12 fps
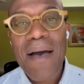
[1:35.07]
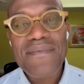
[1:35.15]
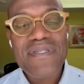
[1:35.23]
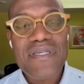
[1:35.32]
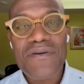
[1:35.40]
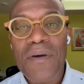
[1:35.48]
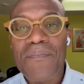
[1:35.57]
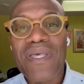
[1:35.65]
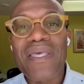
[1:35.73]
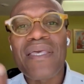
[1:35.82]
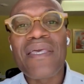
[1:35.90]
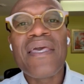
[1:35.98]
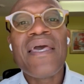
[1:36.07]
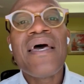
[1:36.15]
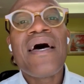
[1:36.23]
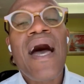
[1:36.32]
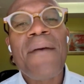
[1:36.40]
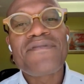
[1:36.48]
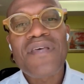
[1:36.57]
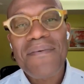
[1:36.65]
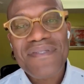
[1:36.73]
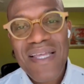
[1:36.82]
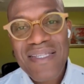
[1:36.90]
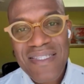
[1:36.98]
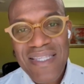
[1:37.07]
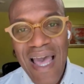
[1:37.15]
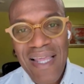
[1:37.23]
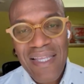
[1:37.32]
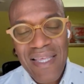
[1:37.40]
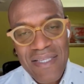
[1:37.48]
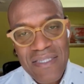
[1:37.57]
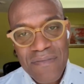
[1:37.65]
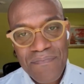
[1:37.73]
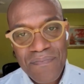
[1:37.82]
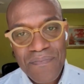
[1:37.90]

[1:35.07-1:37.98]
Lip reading: syrupy substance that is